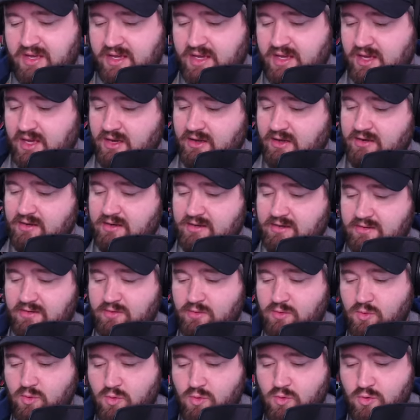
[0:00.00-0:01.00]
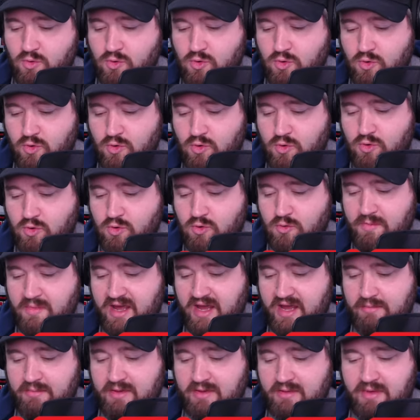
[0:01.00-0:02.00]
here. Ooh,
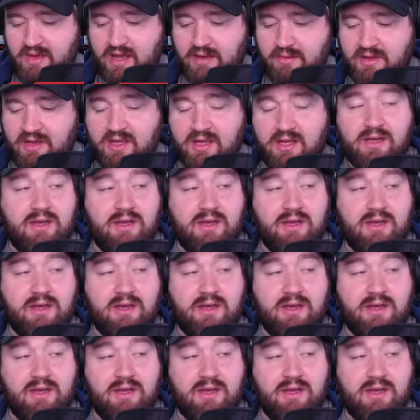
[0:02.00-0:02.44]
maybe, maybe.